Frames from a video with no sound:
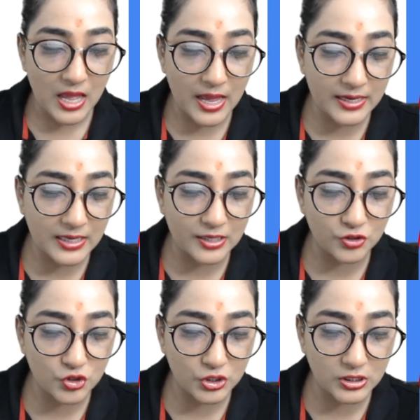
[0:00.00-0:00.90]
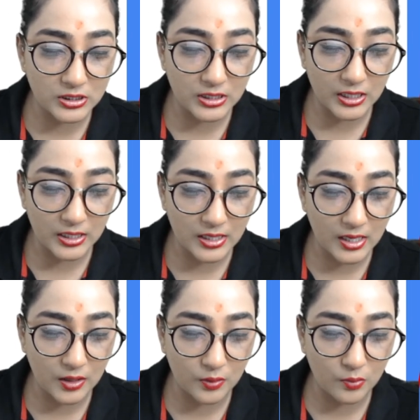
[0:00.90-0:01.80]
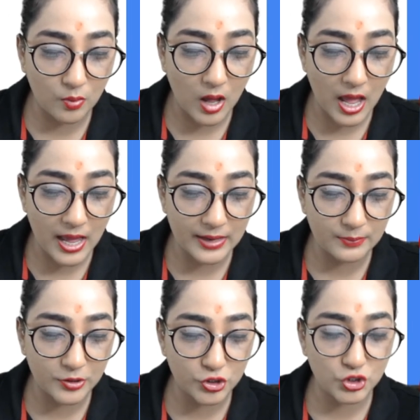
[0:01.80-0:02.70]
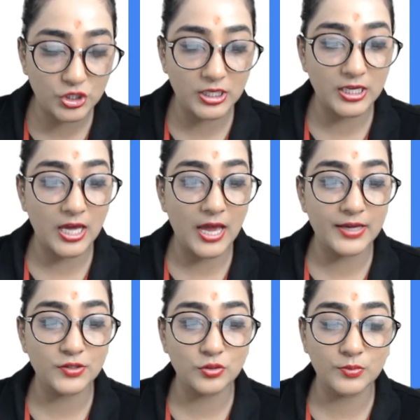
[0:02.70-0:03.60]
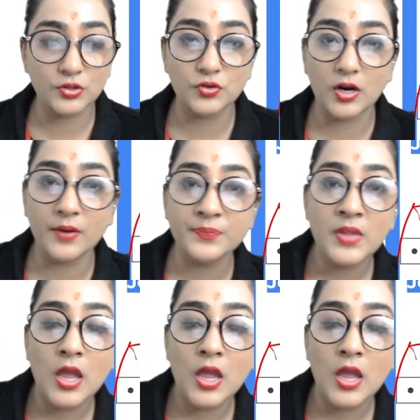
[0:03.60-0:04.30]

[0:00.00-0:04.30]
Hi Kenchul, hello. Hi Mishti, hi Sumitra.